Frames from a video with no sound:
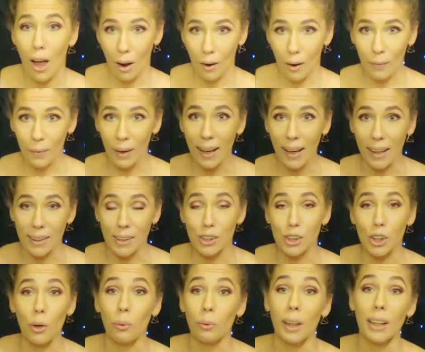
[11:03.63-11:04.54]
right,
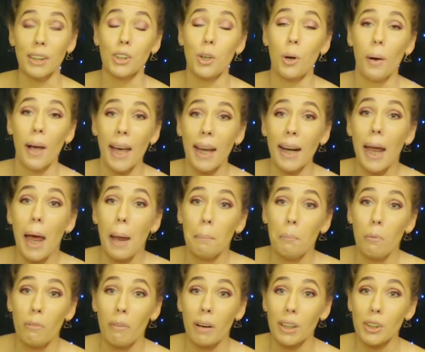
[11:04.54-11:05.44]
so let's go ahead and
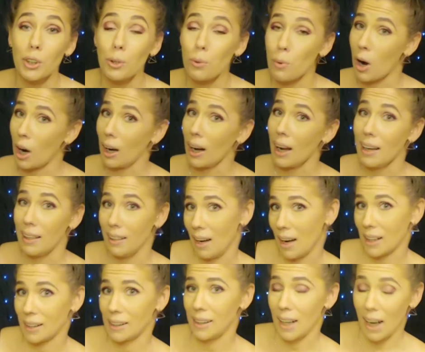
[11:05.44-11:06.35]
move on to our
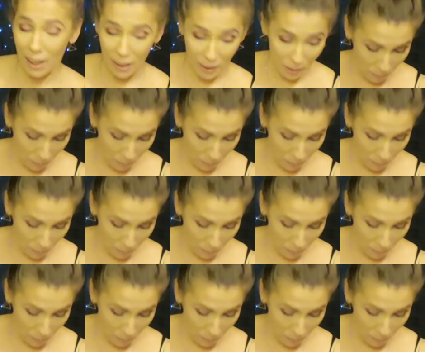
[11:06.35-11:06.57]
next item.